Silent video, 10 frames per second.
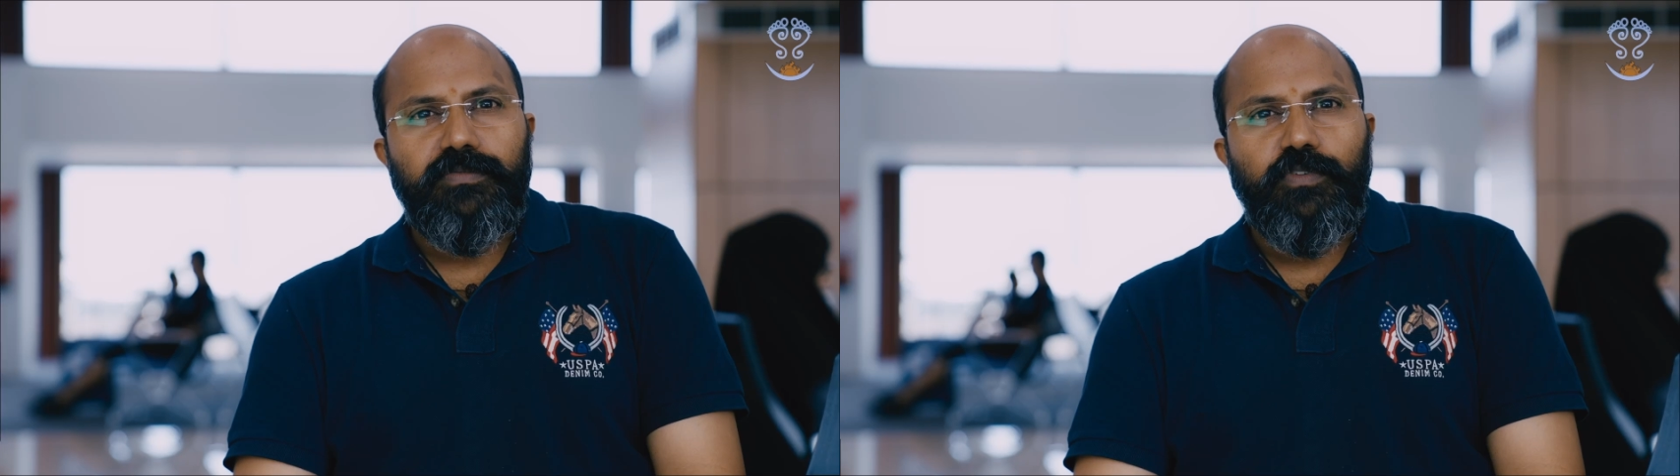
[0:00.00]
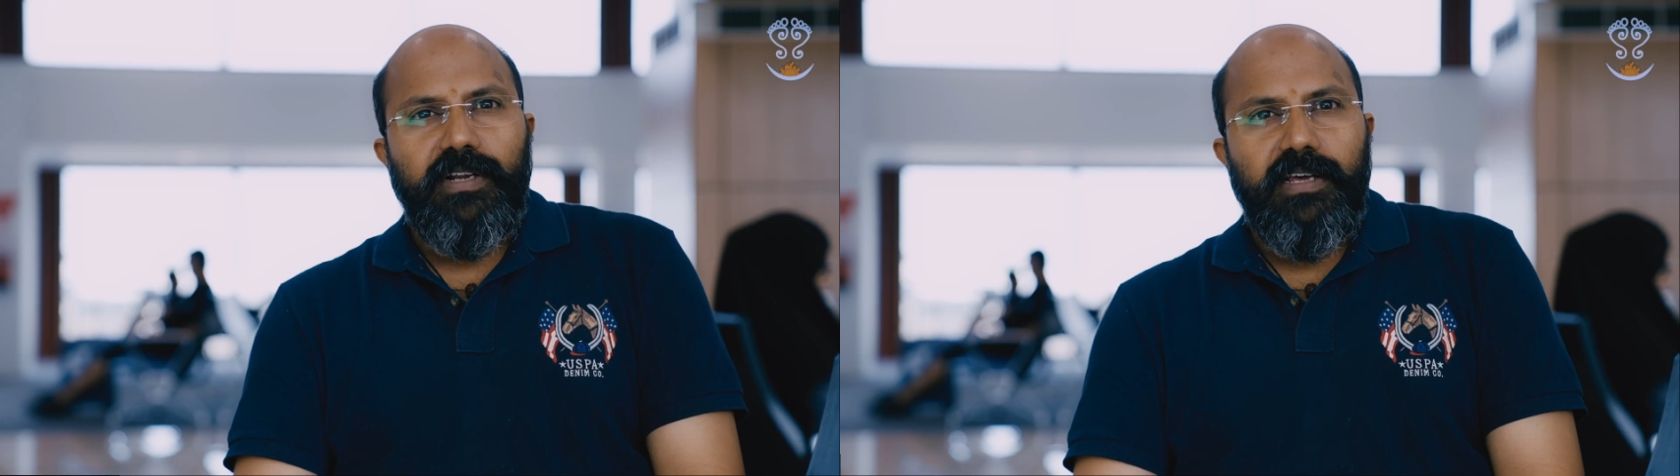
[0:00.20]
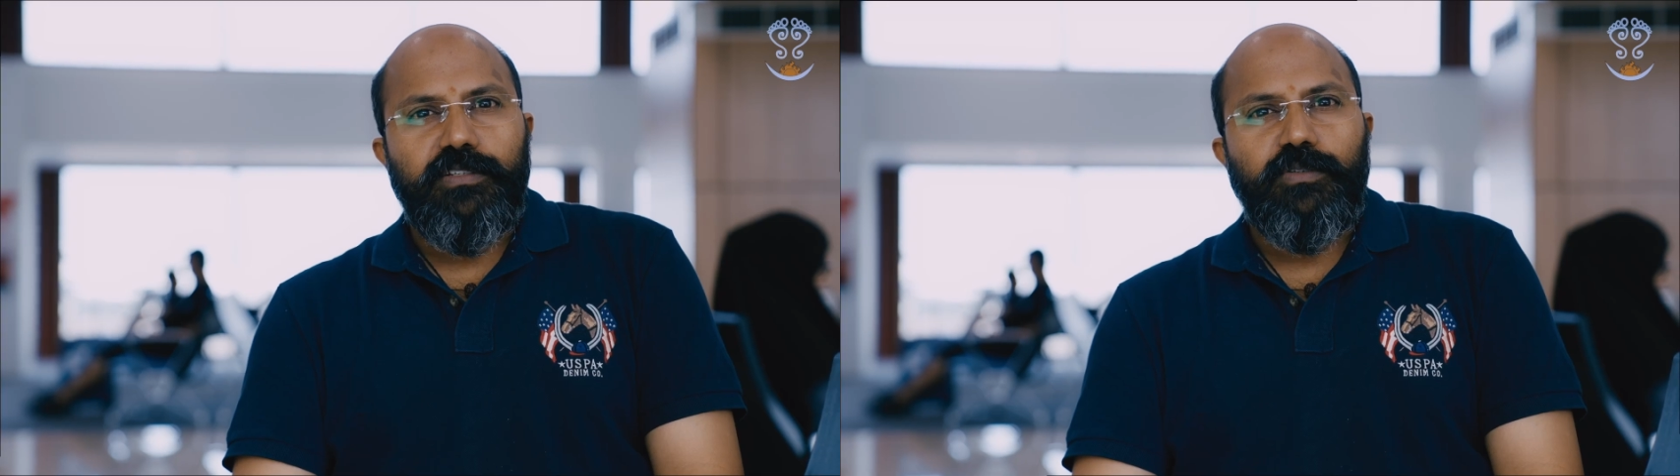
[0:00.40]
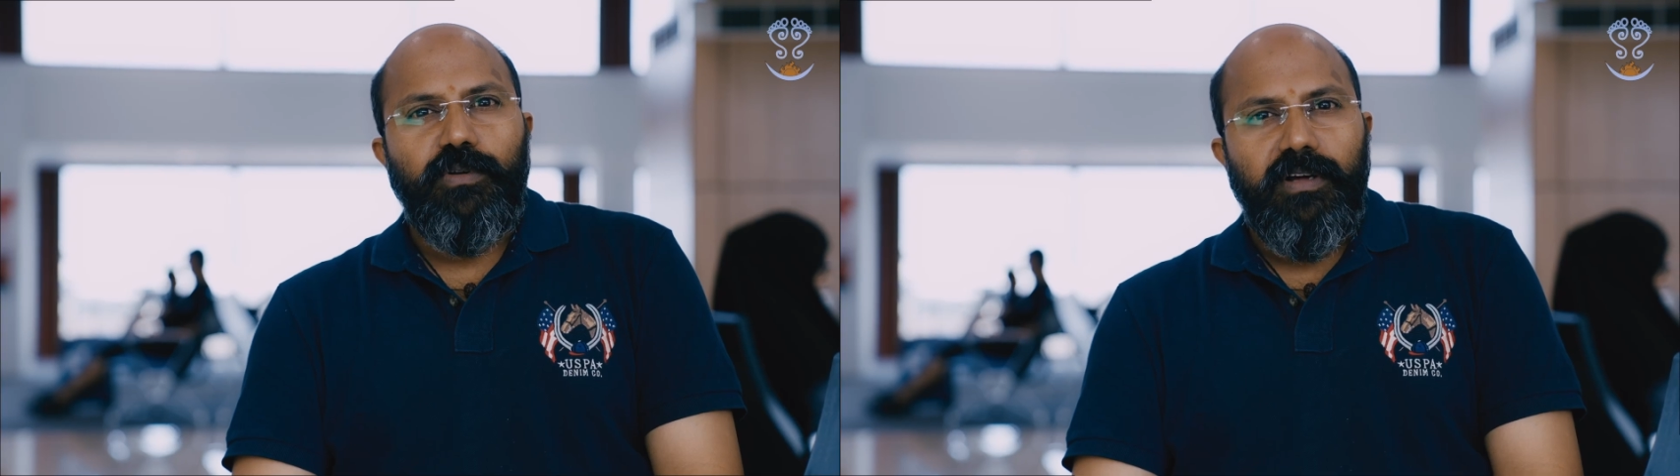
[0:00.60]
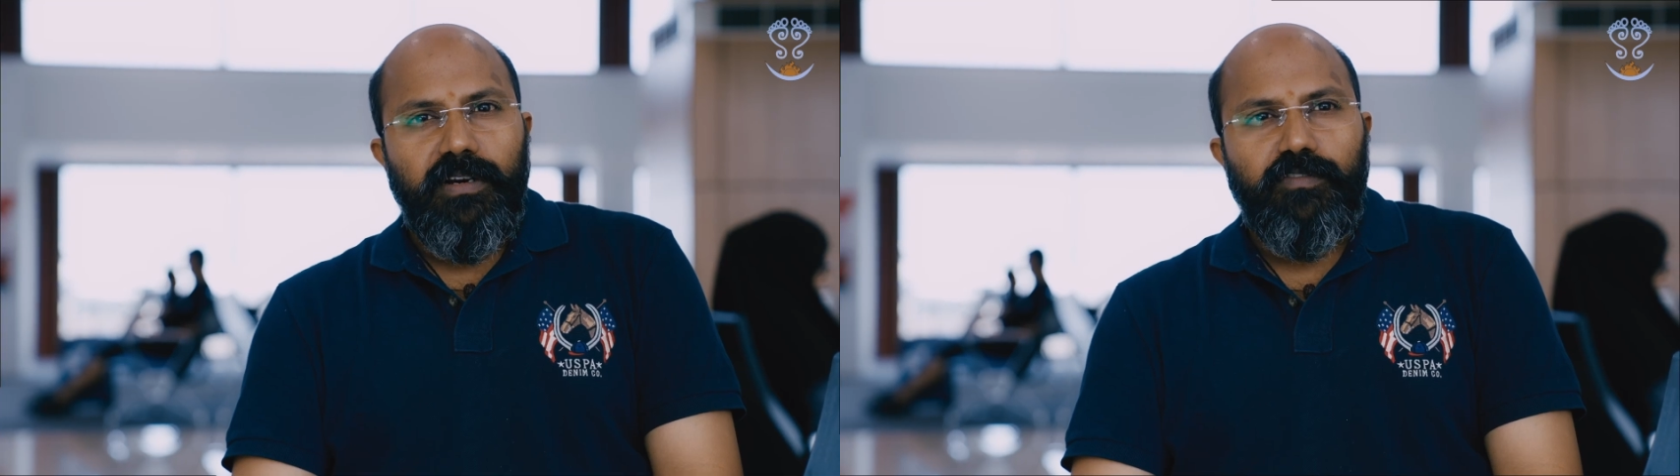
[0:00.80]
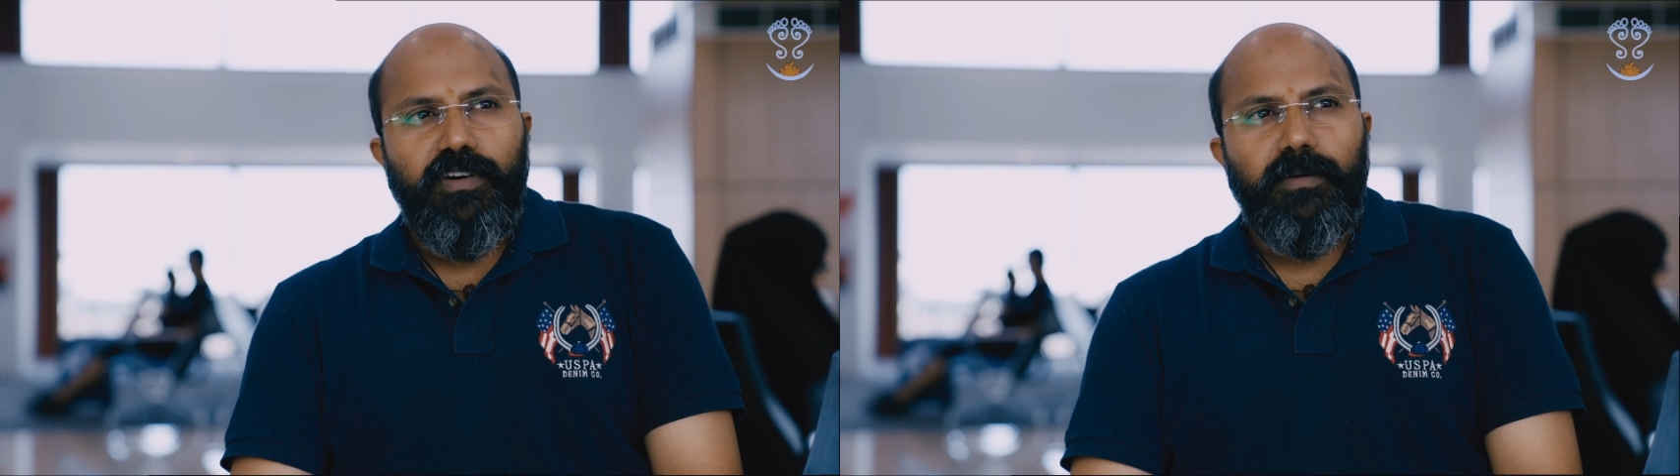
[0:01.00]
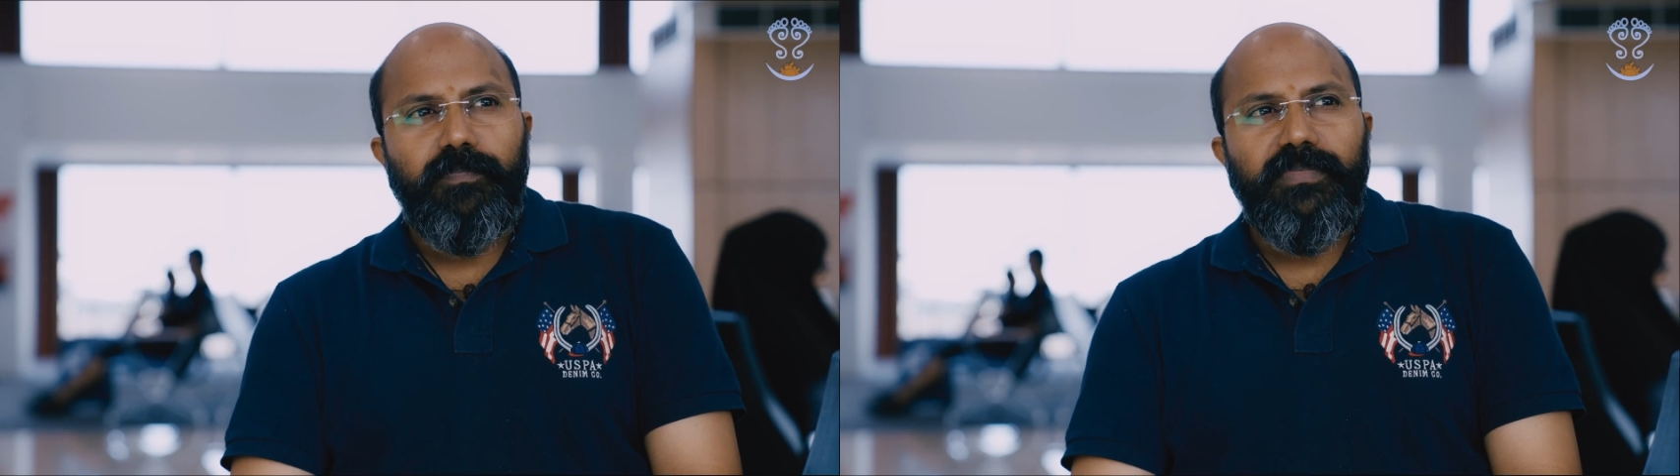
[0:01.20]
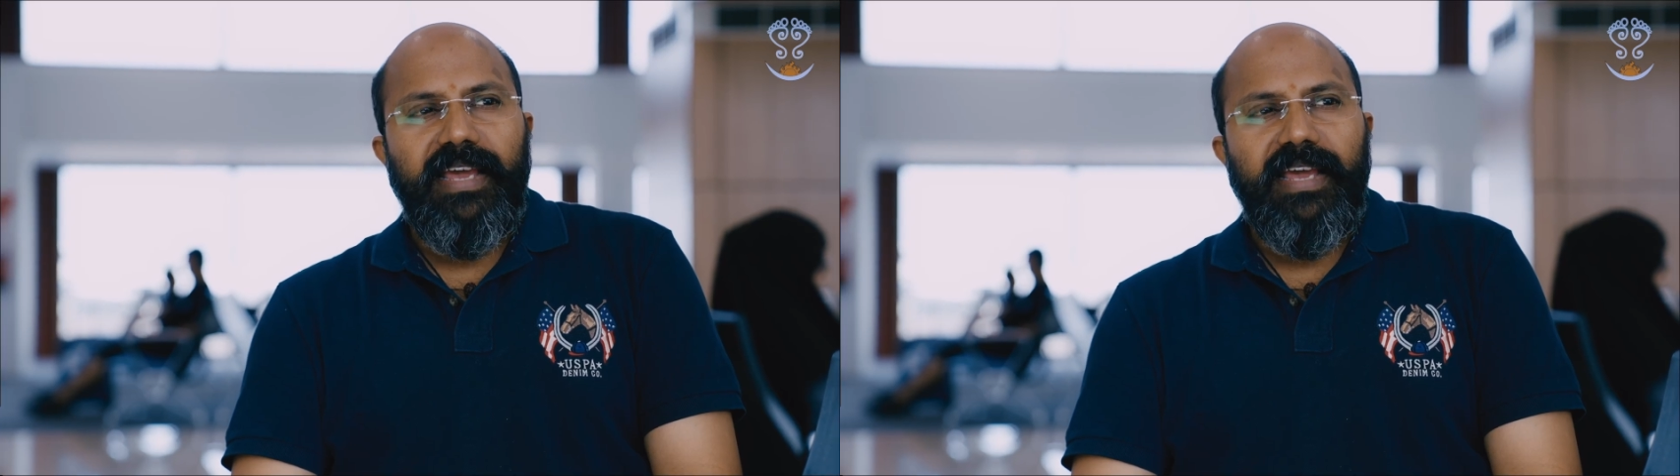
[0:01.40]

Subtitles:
for us to learn from